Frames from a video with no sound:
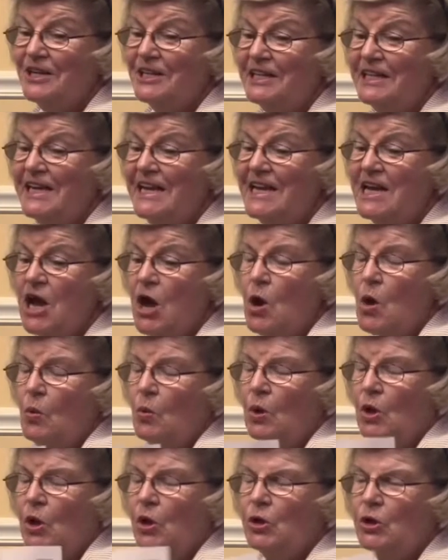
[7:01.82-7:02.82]
really,
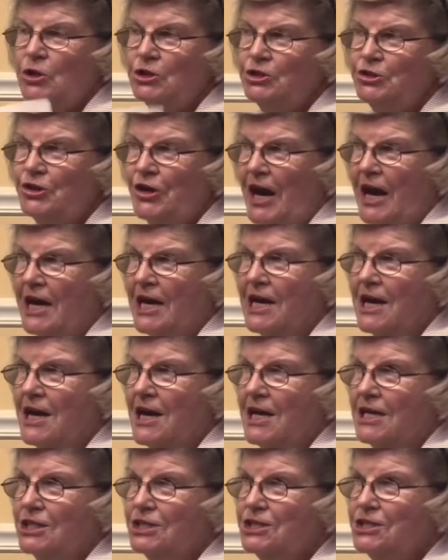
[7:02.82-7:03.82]
well, Erdrich,
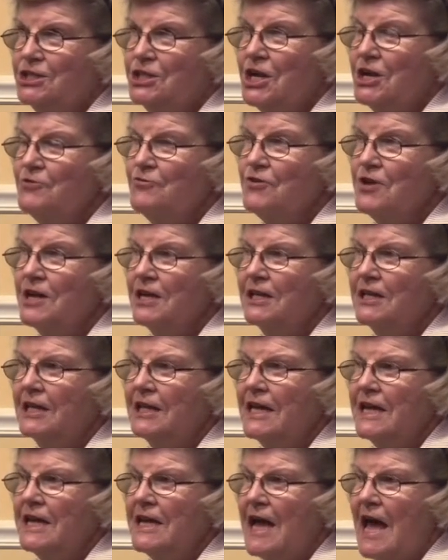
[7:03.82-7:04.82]
she
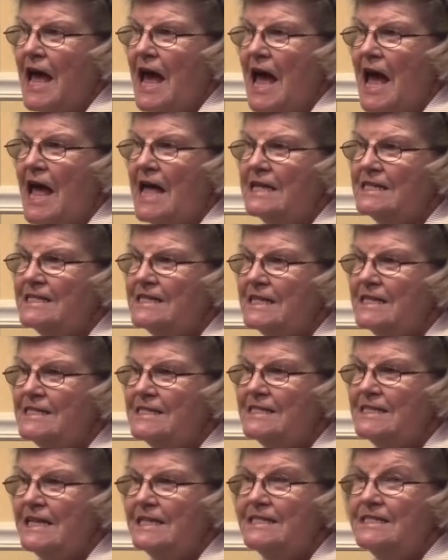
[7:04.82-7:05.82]
really has a
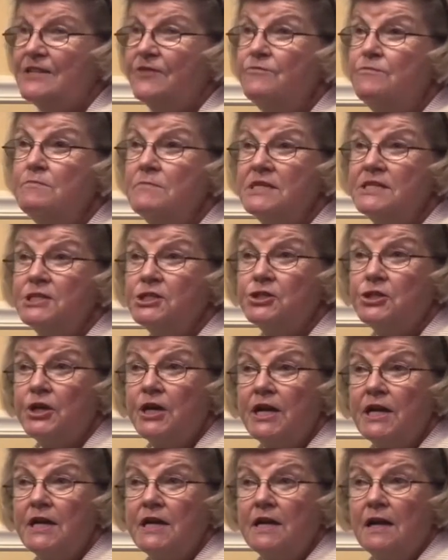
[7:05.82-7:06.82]
sense of
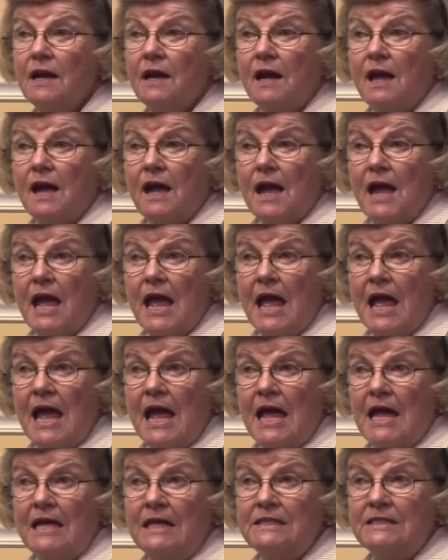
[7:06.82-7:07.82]
mystery,
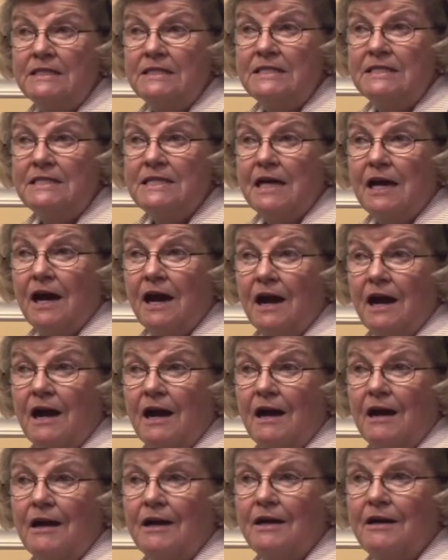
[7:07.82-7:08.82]
and
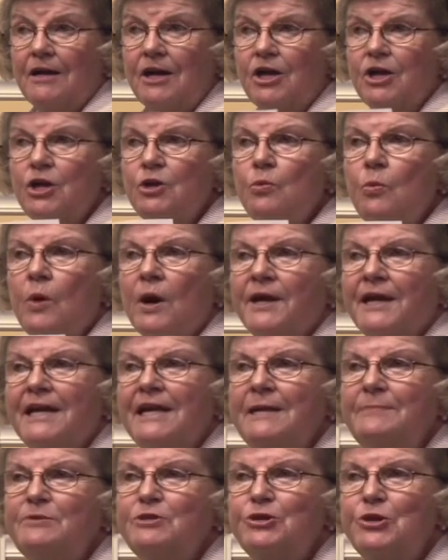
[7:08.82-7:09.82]
you want
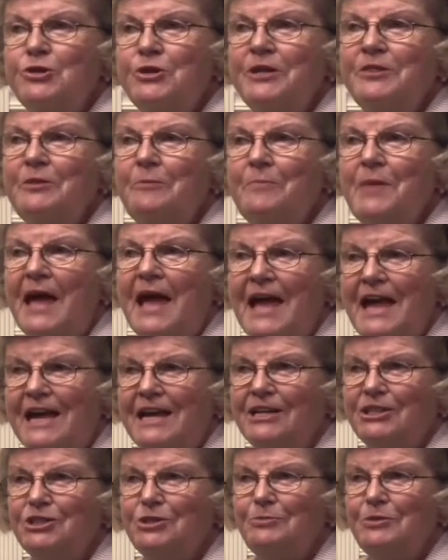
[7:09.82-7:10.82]
to keep turning the
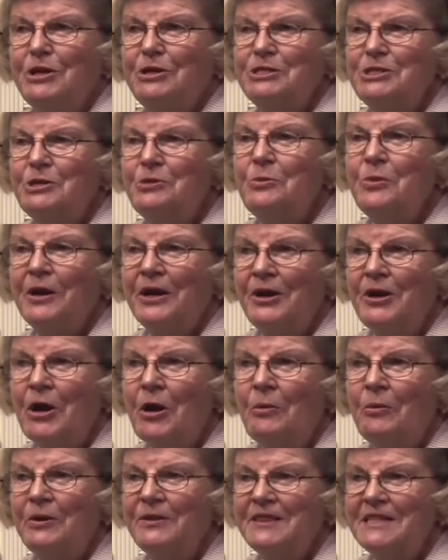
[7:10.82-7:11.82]
page because you want to
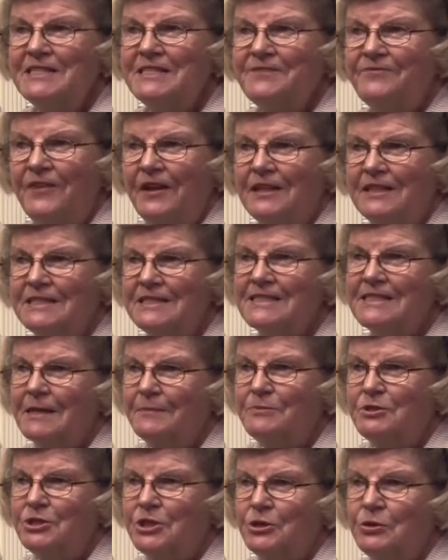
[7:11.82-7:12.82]
know what this fellow is
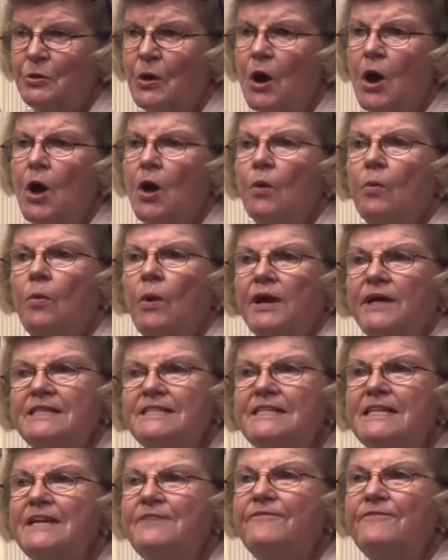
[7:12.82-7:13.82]
up to. What
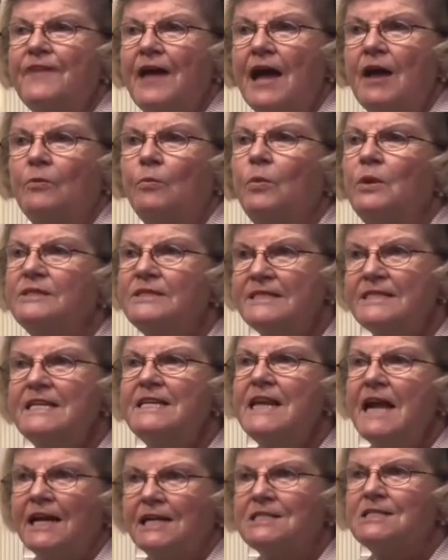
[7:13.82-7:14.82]
has he found? What's
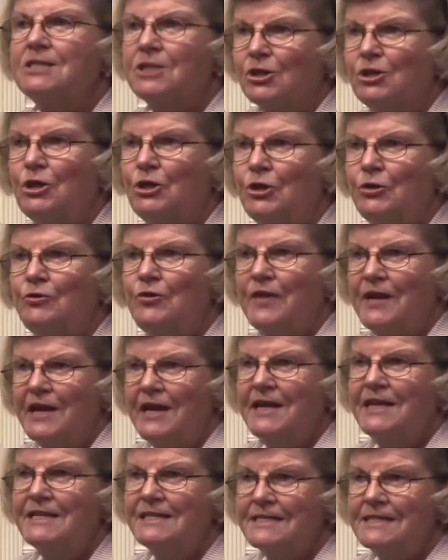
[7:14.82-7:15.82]
the next clue that
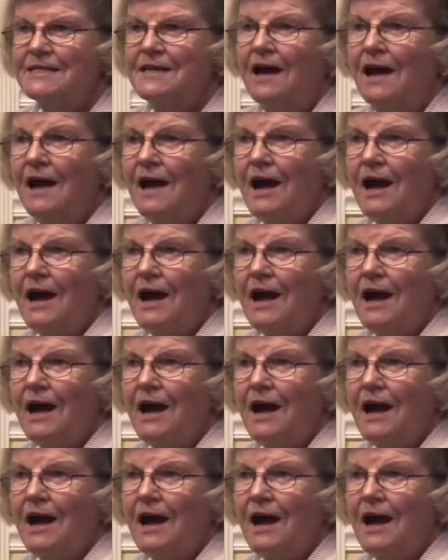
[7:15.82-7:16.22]
he's